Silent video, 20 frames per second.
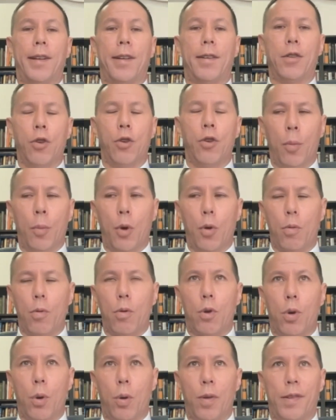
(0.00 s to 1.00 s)
ASIC's
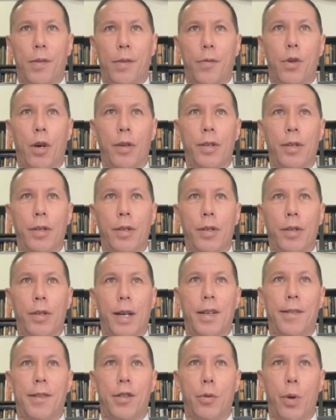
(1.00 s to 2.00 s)
normal course of
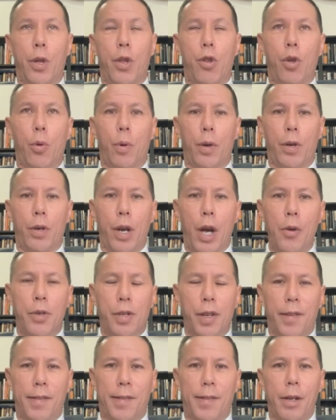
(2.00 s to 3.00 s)
conduct is to issue a
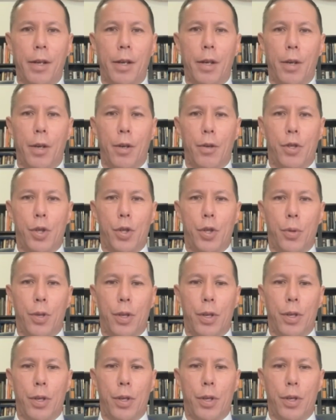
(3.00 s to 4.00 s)
notice
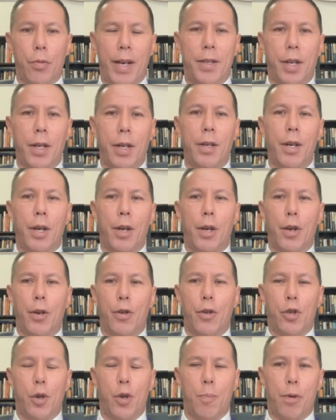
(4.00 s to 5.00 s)
to the director
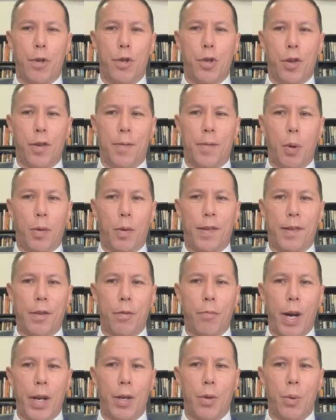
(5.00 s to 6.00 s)
to produce
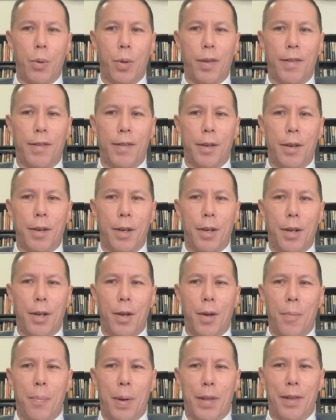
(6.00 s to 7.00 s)
books and
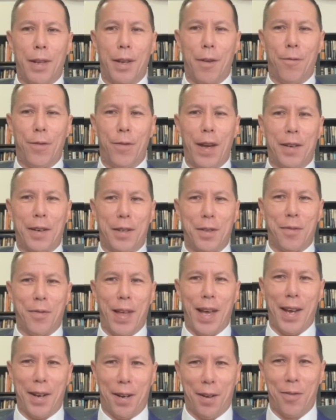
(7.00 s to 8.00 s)
records. But the
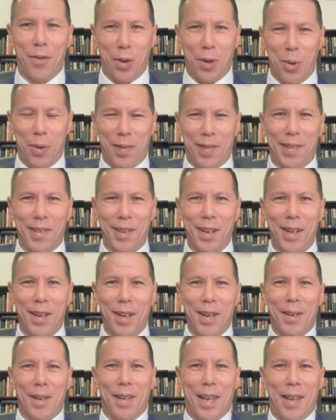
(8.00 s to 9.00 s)
effect of that, of
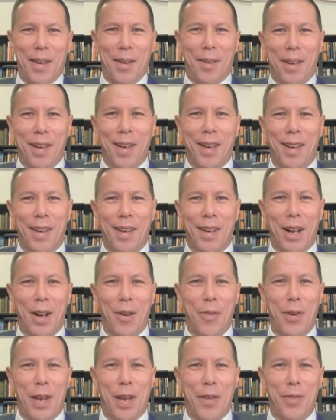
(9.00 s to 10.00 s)
course, you
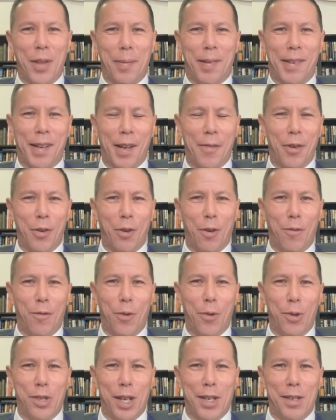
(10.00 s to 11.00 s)
know, if you give them
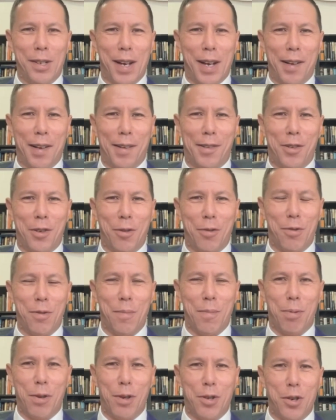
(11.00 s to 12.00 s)
7 or 14 days
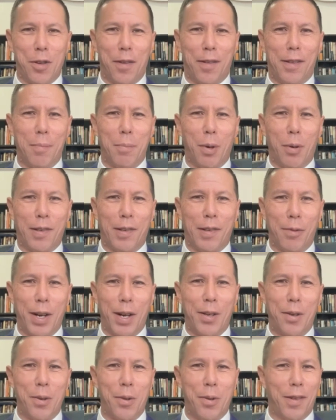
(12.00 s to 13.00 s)
to produce the
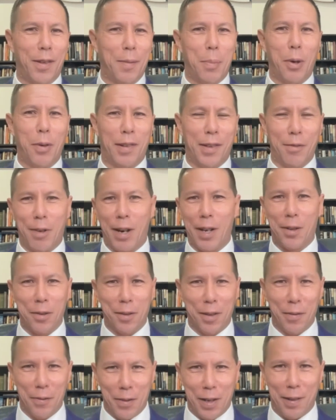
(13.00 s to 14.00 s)
books and records
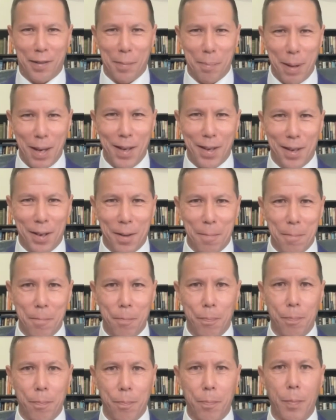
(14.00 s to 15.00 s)
have
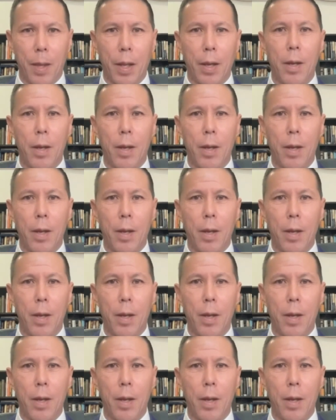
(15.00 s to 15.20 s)
disappeared.